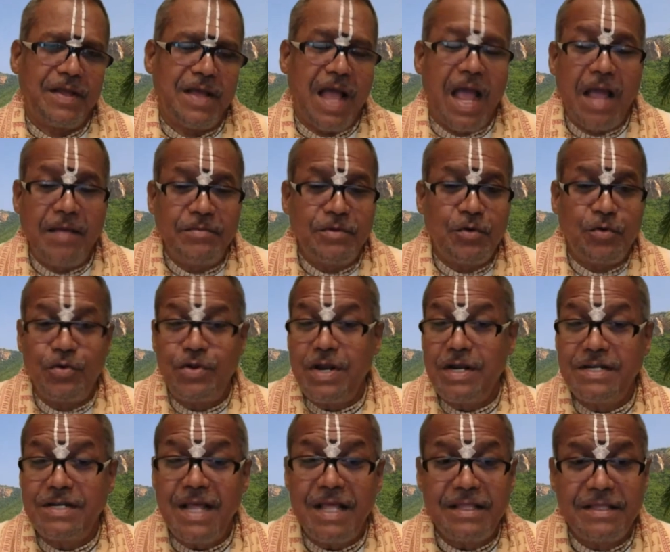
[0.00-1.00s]
I am the
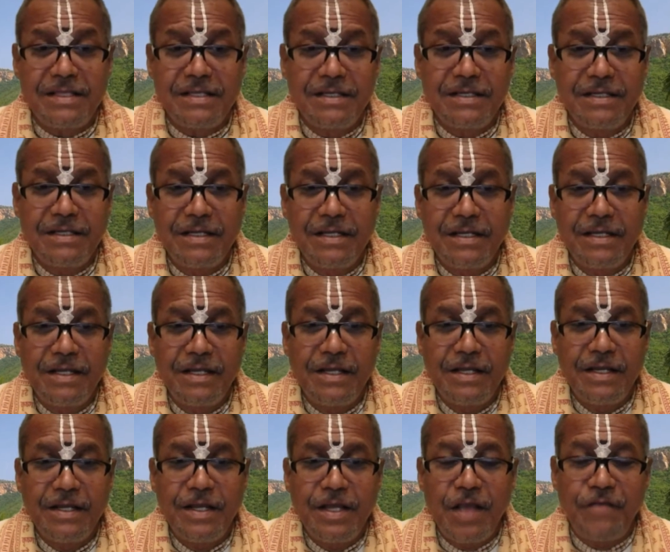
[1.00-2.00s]
cruel death.
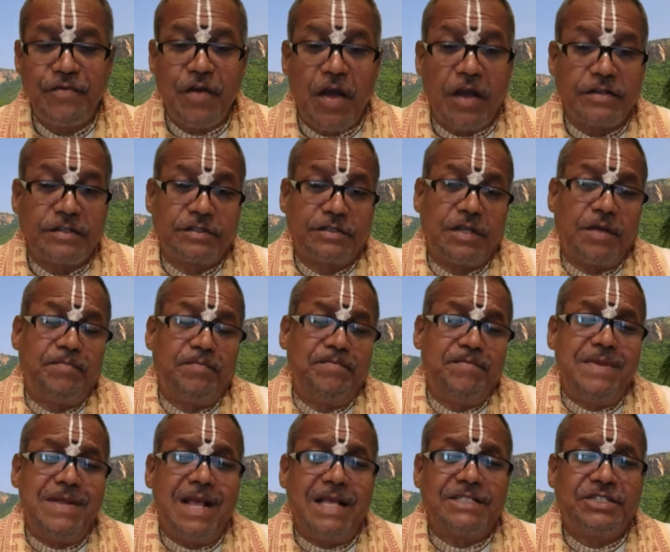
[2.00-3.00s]
If you accept
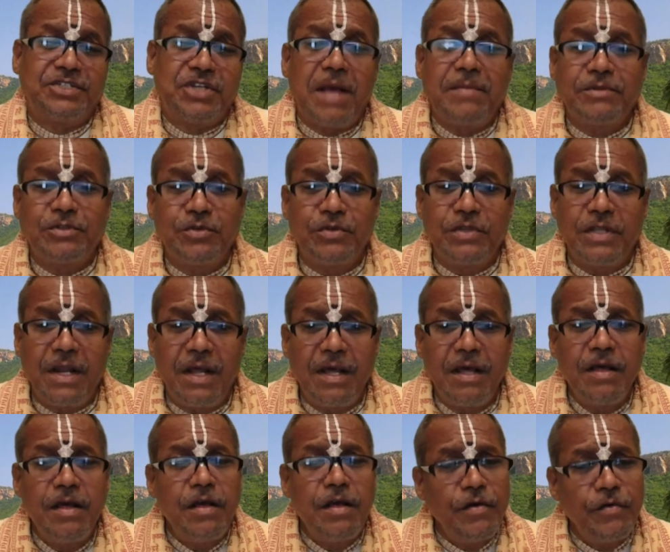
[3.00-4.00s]
me as
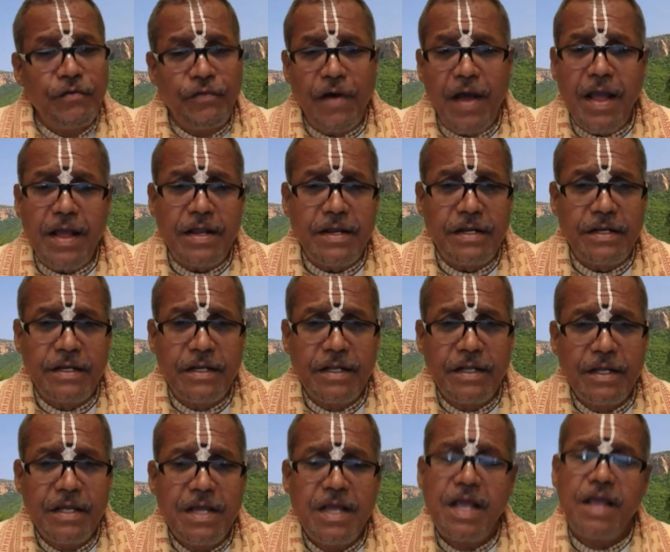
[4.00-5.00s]
Shyamasundara, fine.
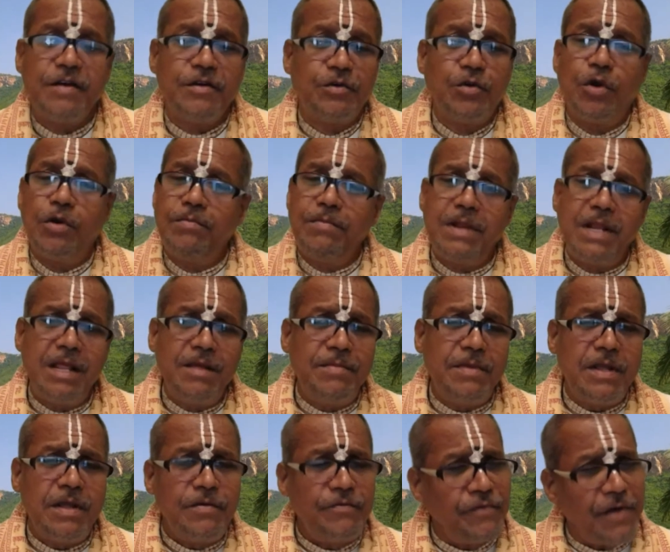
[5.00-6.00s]
If you don't believe
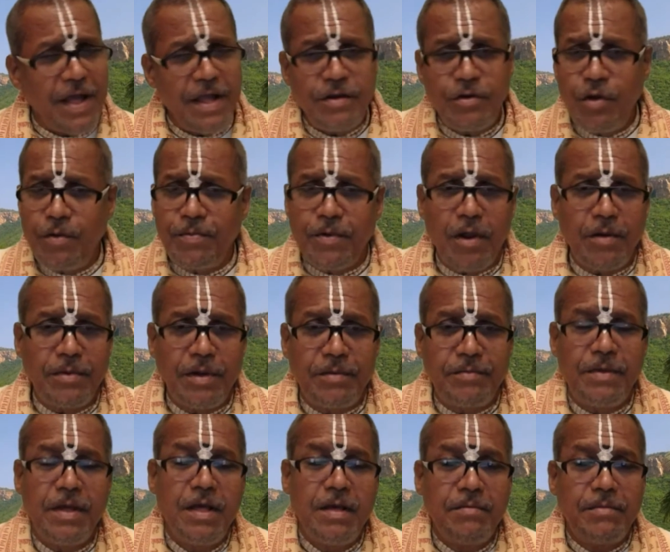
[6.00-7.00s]
me, fine, no
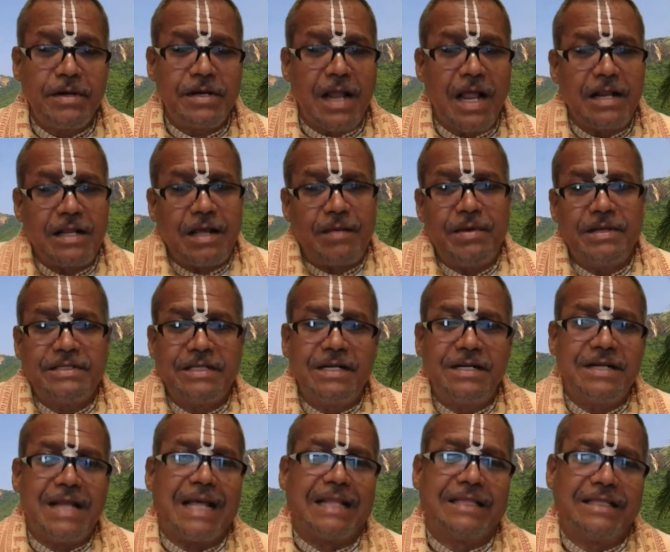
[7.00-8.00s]
problem. But I'll come as a
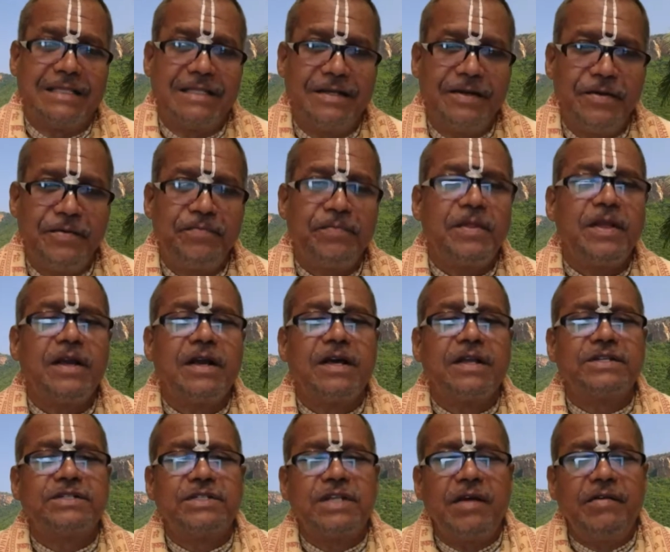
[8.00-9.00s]
death.
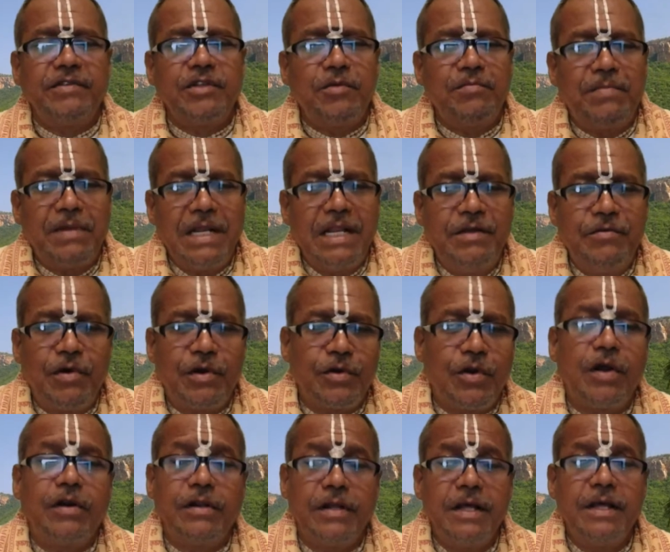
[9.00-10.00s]
Krishna, whether you believe or
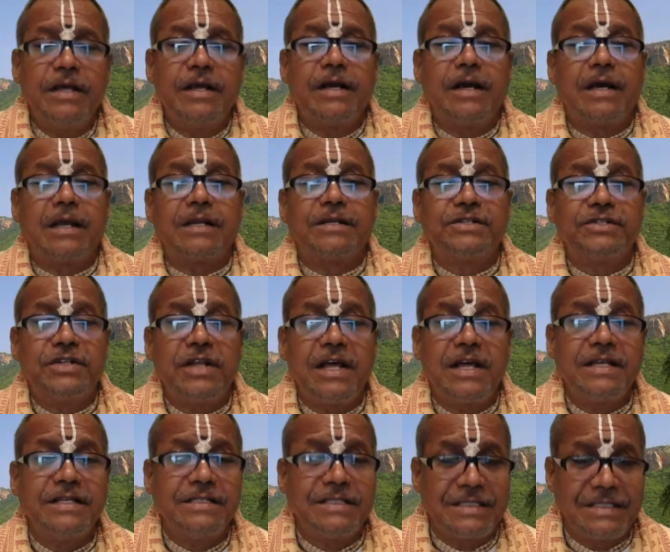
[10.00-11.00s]
not, Krishna
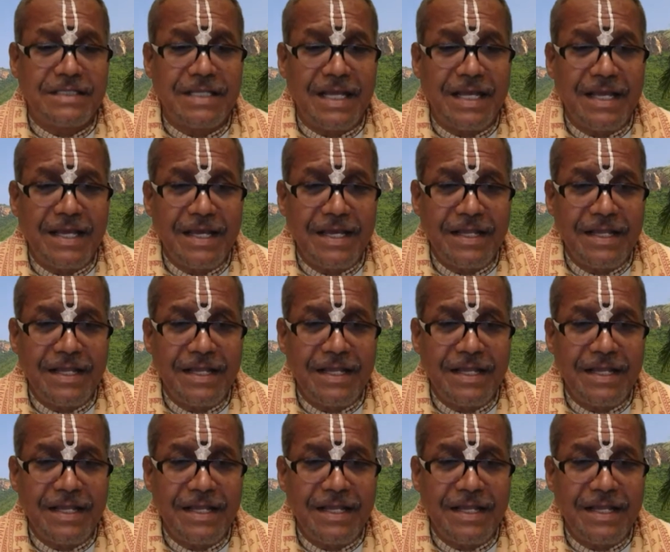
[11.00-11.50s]
is there.